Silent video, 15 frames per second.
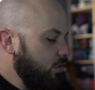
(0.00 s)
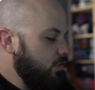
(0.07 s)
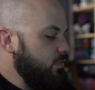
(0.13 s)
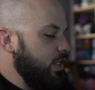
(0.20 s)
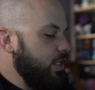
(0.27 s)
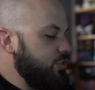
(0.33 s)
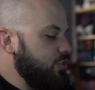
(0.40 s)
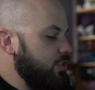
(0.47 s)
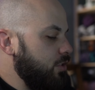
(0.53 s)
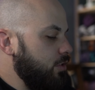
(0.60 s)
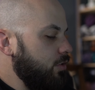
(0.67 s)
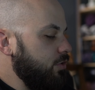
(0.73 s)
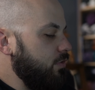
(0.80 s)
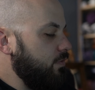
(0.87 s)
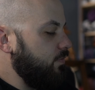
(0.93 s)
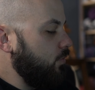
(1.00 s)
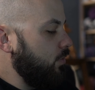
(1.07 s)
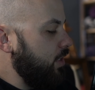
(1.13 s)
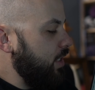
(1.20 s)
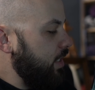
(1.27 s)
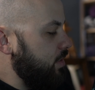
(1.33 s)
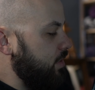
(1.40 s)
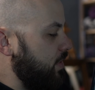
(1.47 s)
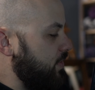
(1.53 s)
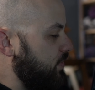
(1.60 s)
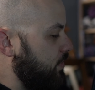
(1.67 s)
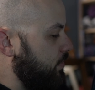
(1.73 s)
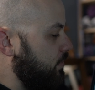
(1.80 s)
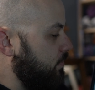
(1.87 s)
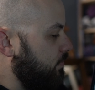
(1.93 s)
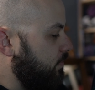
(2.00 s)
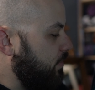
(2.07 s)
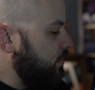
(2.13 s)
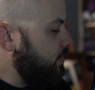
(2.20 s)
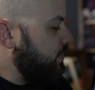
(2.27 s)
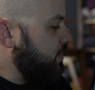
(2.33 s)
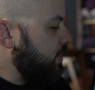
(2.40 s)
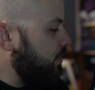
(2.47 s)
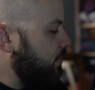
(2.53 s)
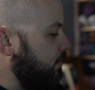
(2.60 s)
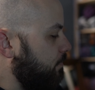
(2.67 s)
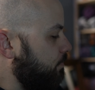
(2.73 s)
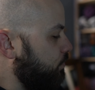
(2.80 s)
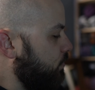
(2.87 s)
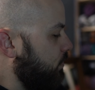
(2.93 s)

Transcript: You've got your 4K disc front and center.